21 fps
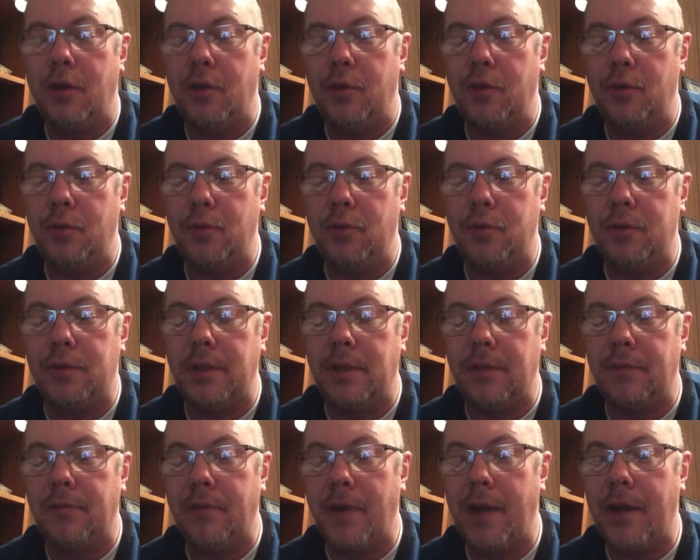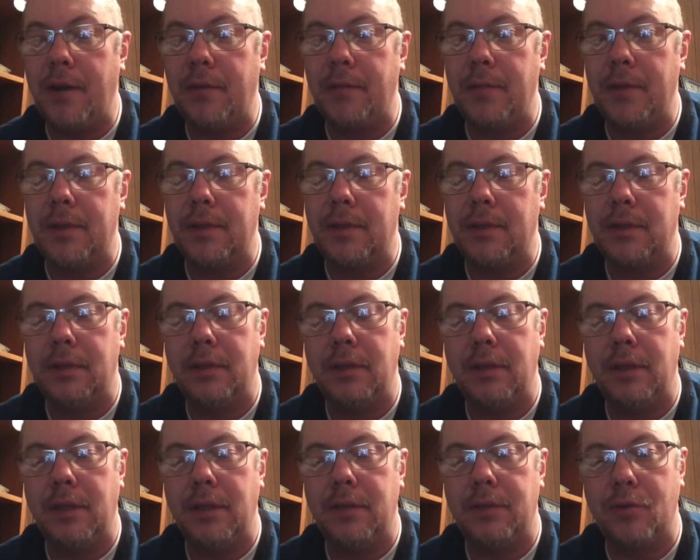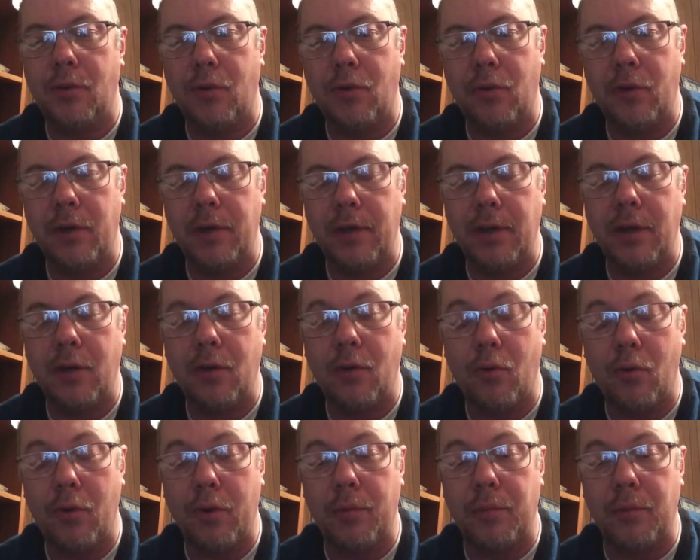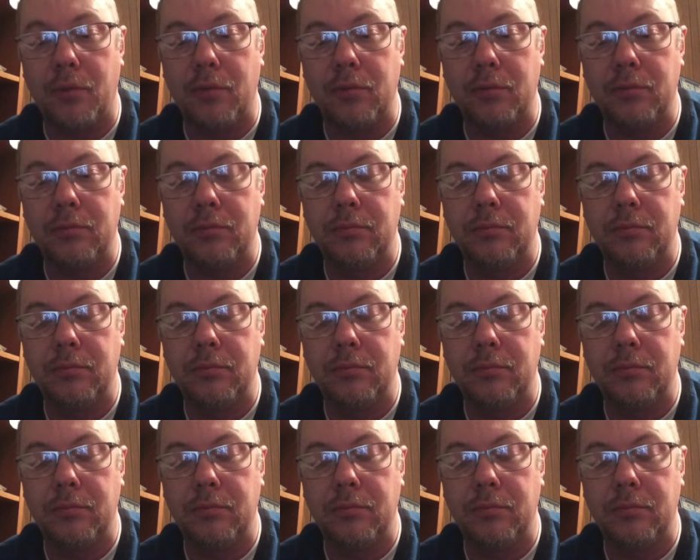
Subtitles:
whose environment is horrible,